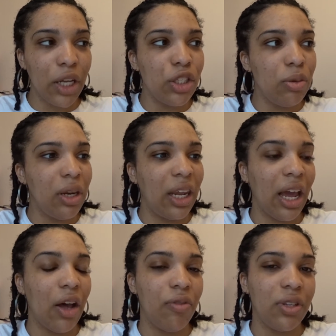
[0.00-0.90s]
doing it
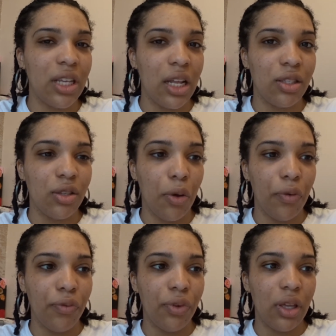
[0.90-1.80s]
out of a sense
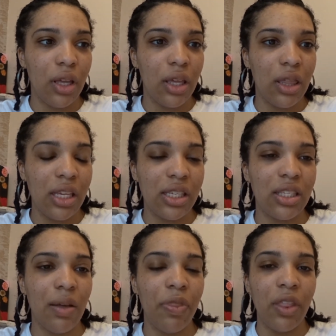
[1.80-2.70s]
of this is
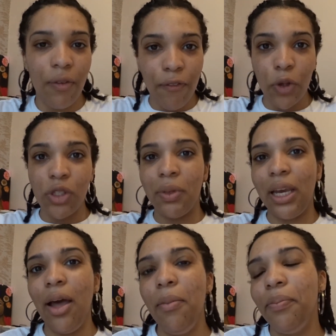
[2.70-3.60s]
something that fills me
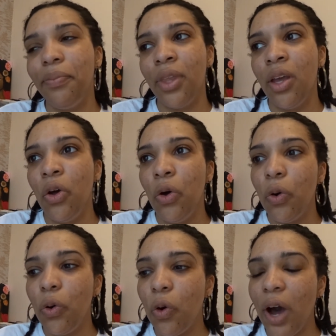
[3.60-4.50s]
up?
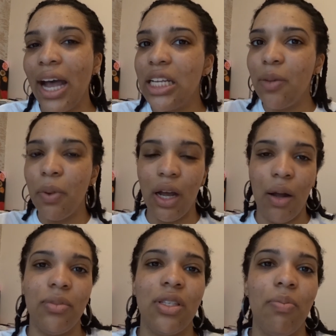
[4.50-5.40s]
Or has it
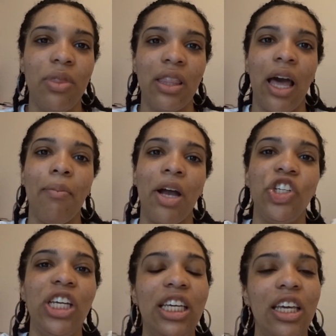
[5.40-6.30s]
become something that I'm
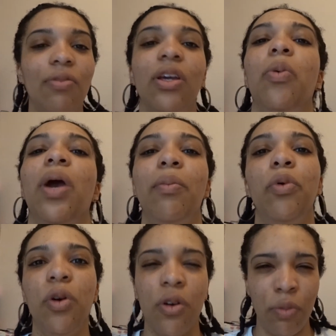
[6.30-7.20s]
actually giving away
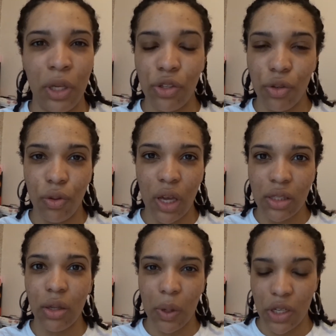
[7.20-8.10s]
more of me to? That's
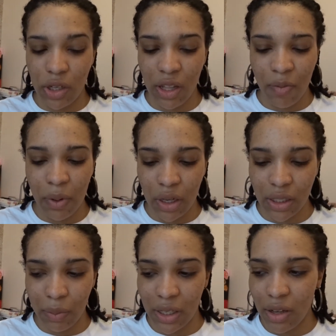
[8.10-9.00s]
the question that I've been
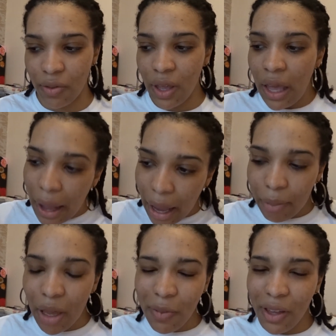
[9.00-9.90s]
asking myself.
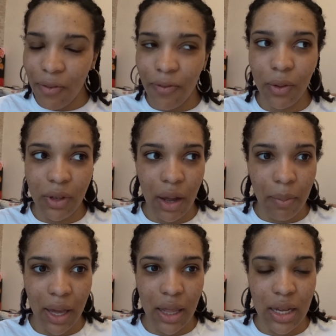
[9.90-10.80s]
Am I being filled up
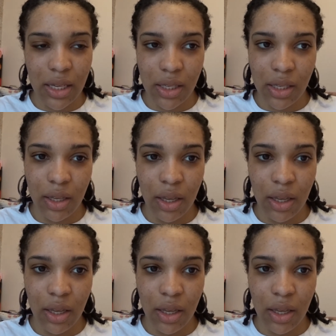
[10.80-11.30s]
by this